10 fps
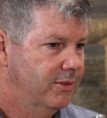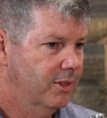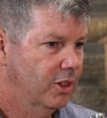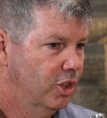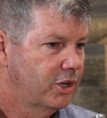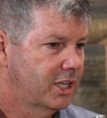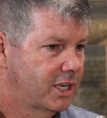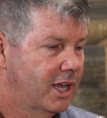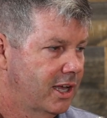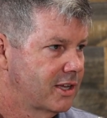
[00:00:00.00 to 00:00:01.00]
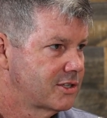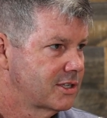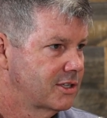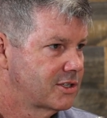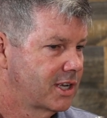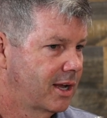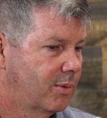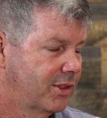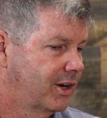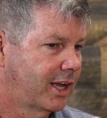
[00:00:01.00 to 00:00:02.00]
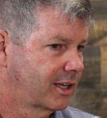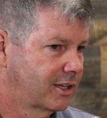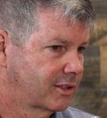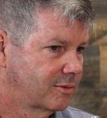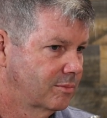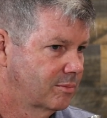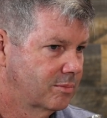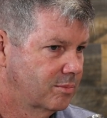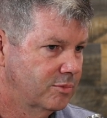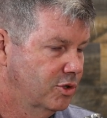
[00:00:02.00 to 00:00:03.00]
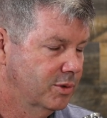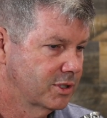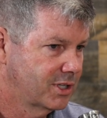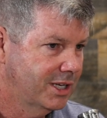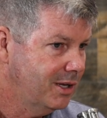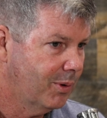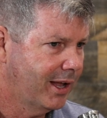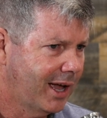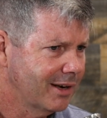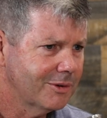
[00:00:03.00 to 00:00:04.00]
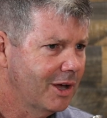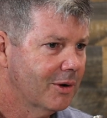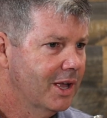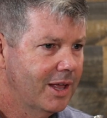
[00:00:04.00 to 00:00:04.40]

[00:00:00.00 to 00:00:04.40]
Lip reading: look at us and say, "Well, they're not going to do this anyway." I don't know.